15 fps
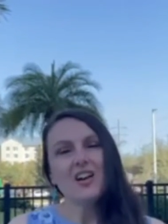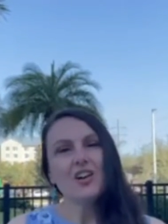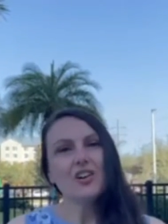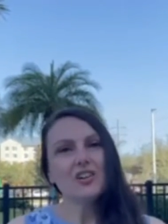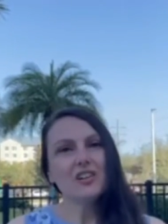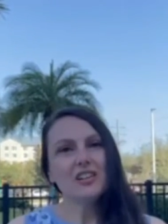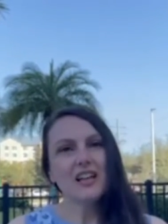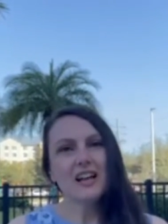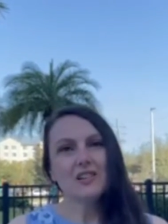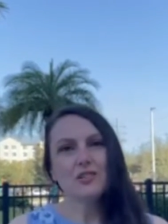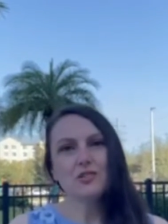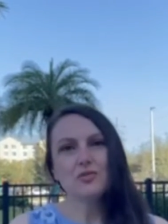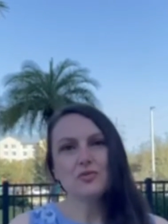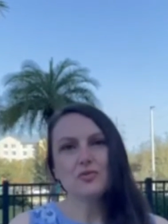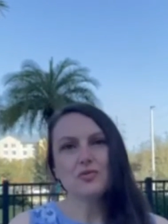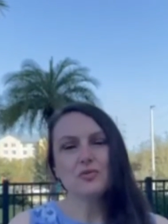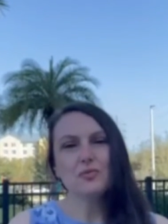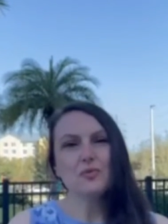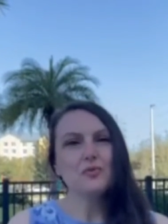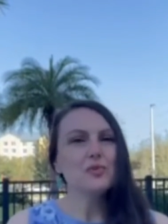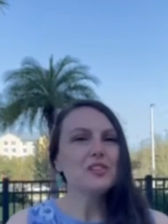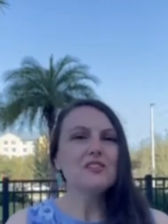Her classroom
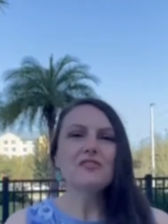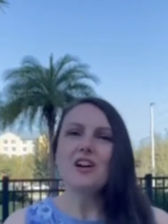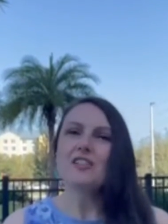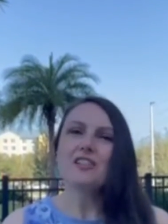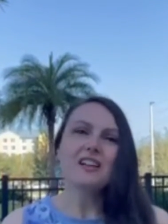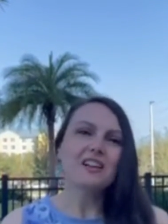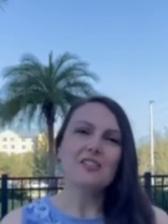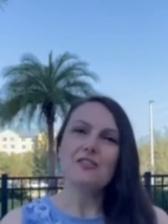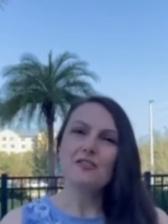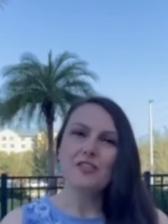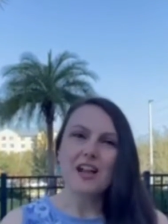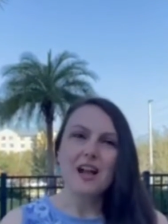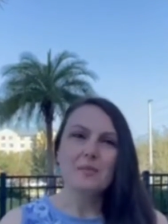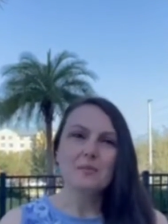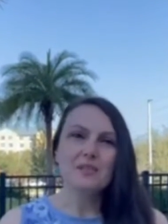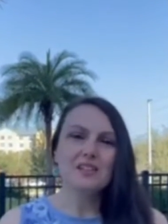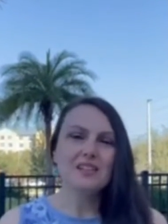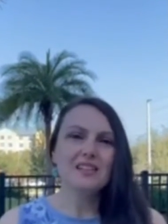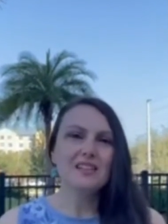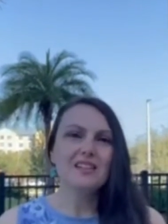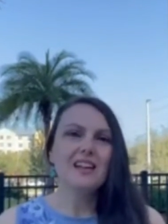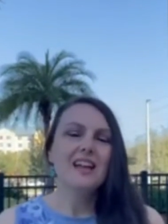really felt like a
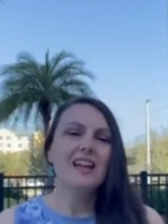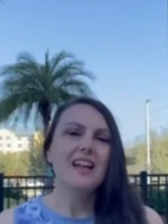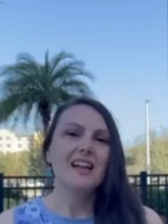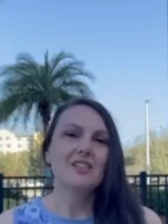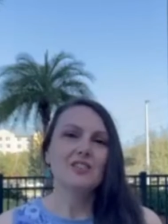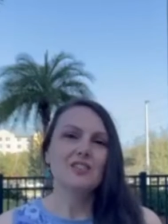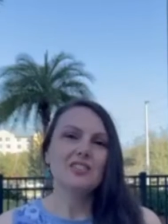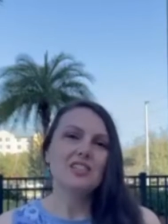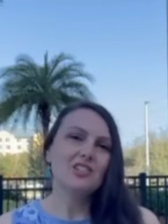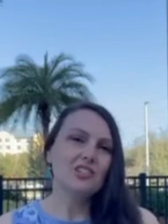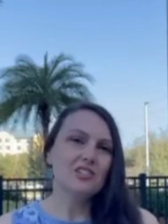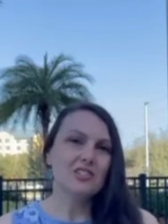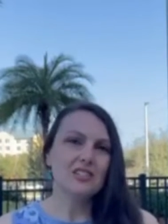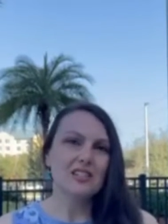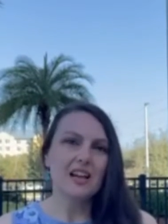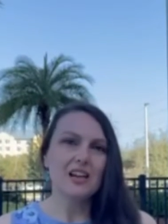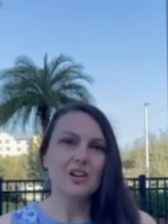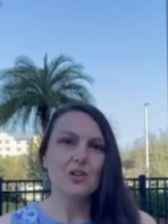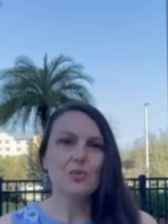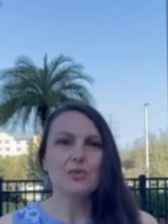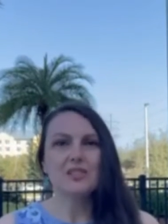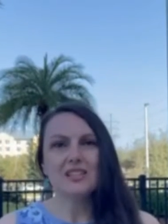family, and her teaching
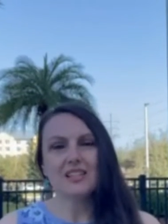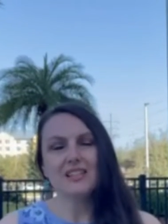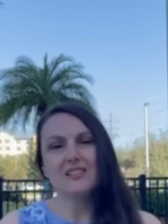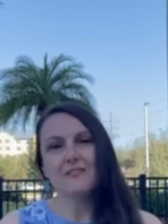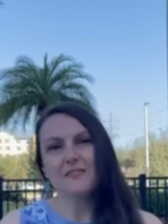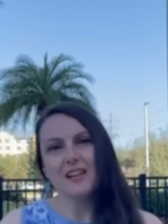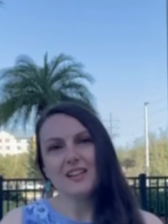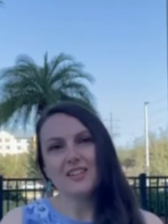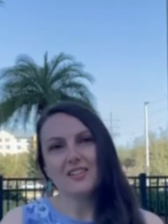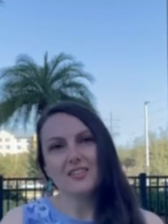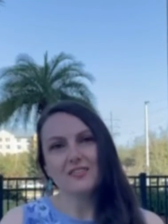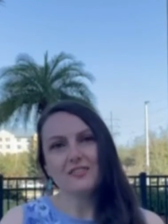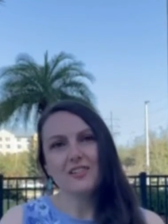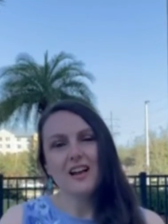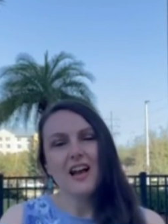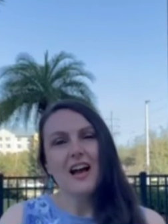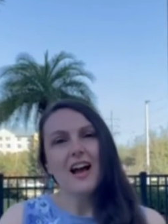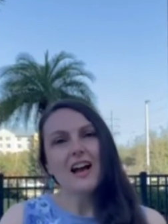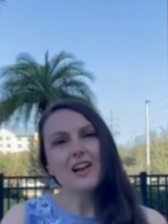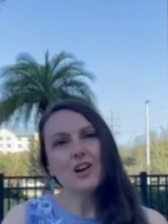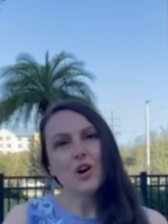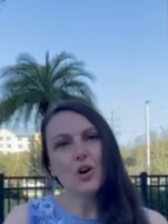style was innovative.
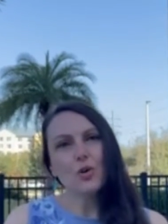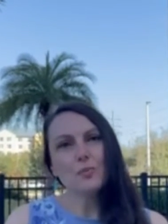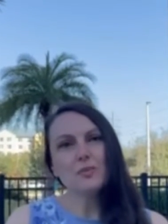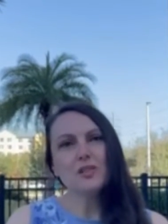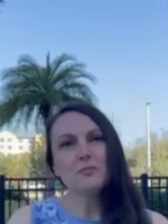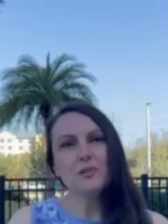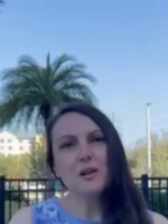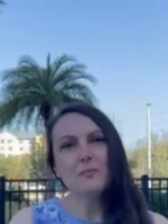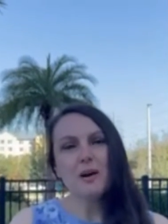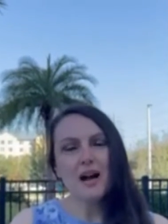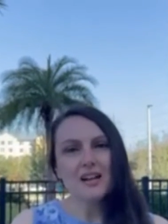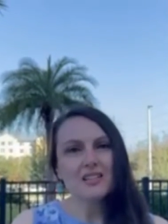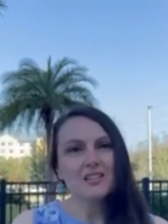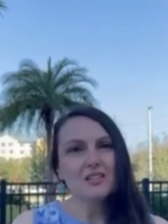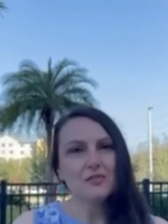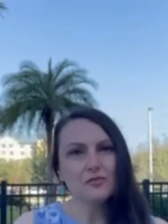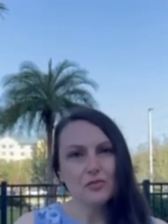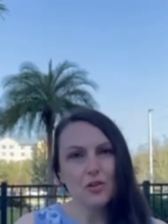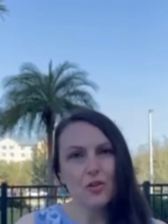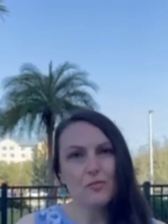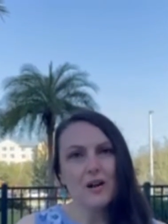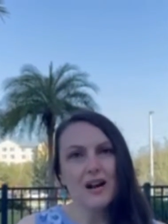I hope to be a positive
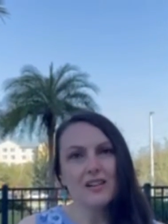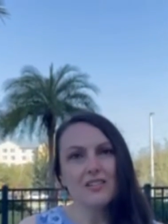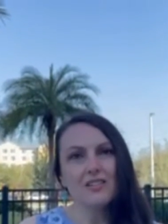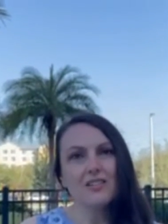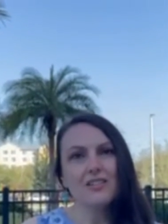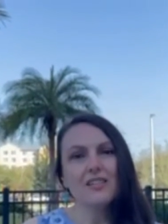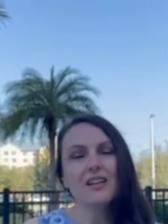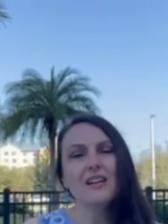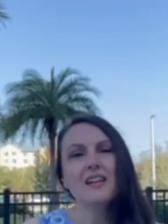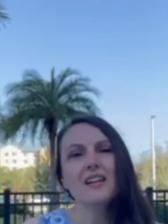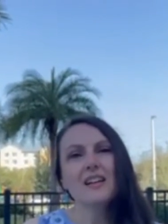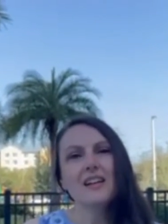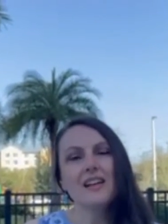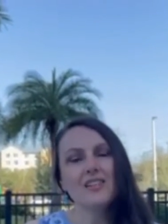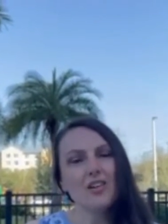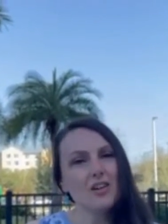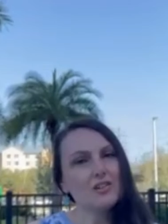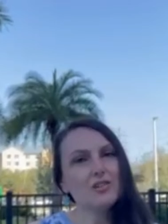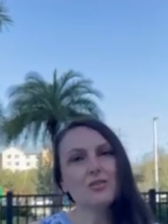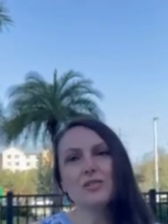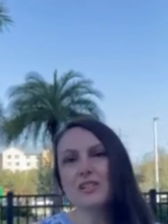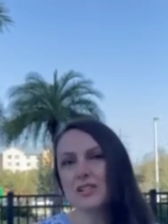role model and
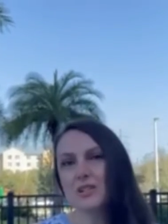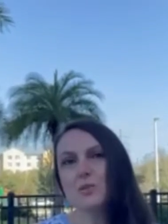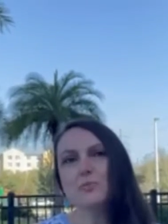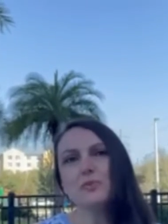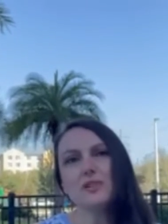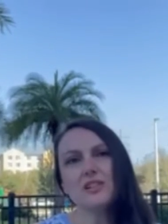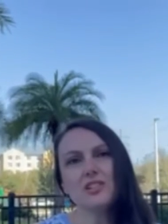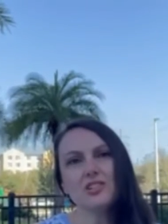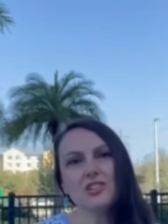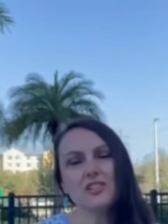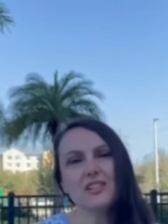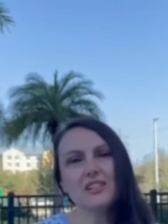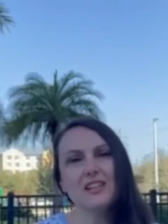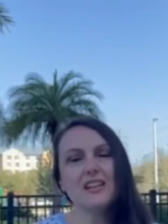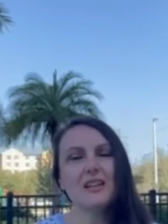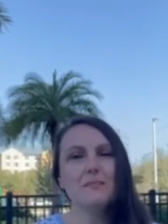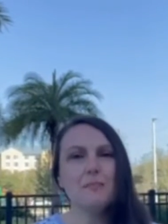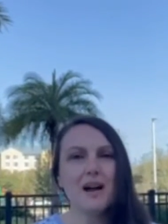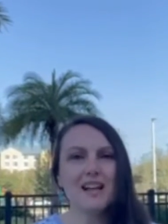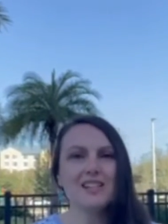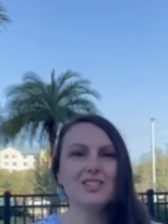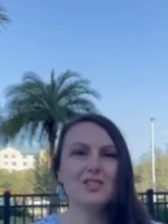also an inspiration in
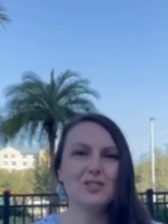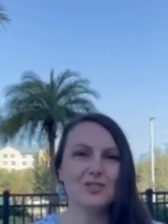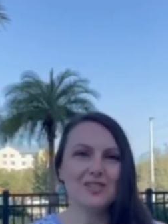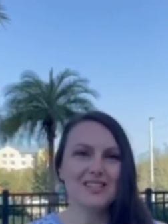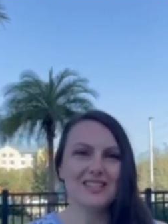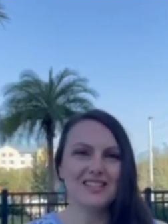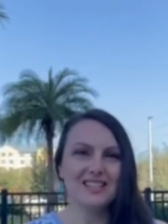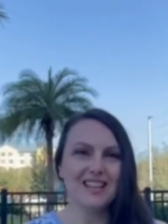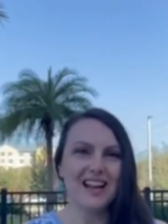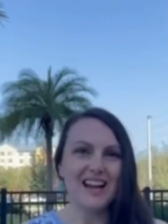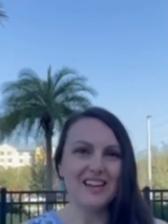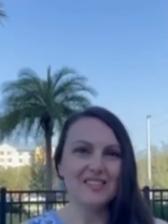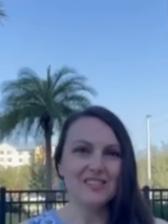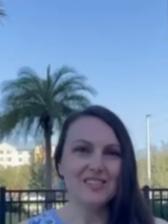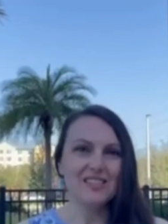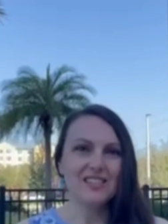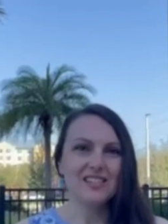my students' lives.